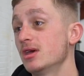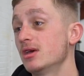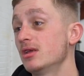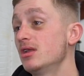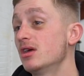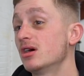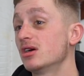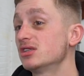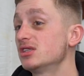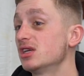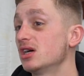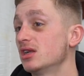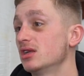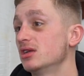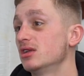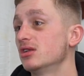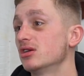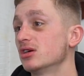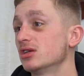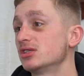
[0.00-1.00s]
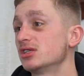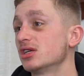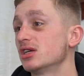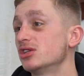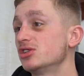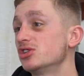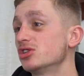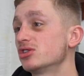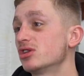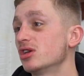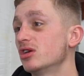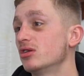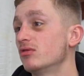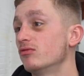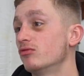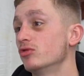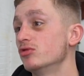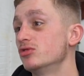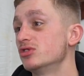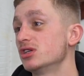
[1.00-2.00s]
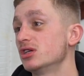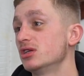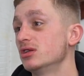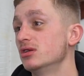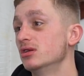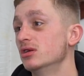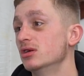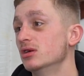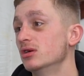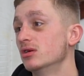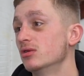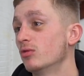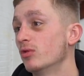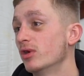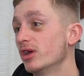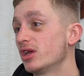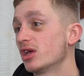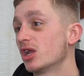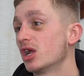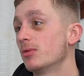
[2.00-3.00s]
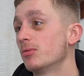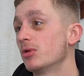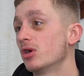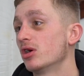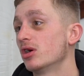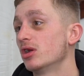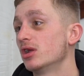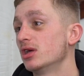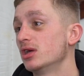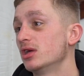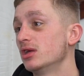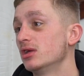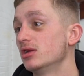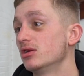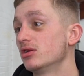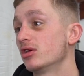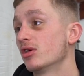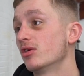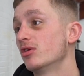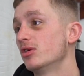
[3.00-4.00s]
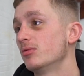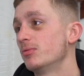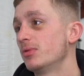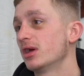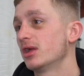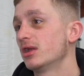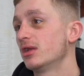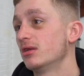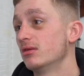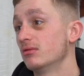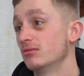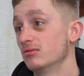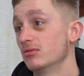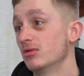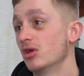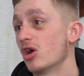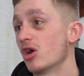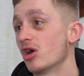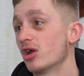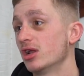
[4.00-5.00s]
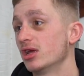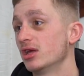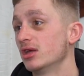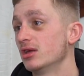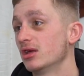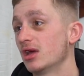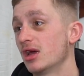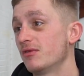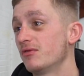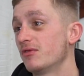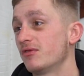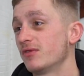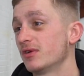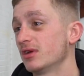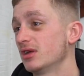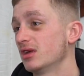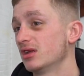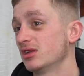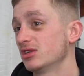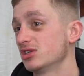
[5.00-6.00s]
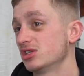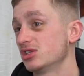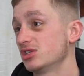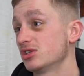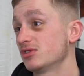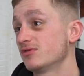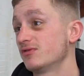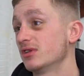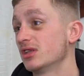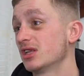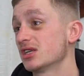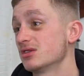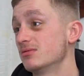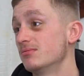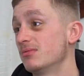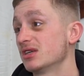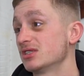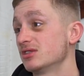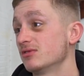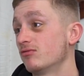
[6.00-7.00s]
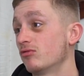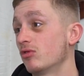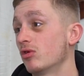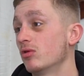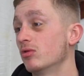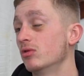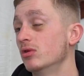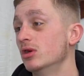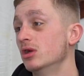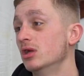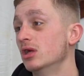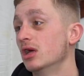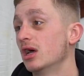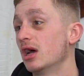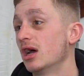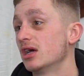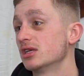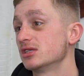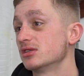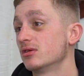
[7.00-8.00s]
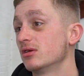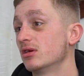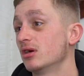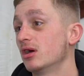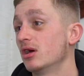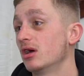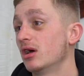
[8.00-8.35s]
Yeah, no, exactly. Like you say, it's just getting a routine, waking up early, going to bed early, everything. It just that's a massive role as a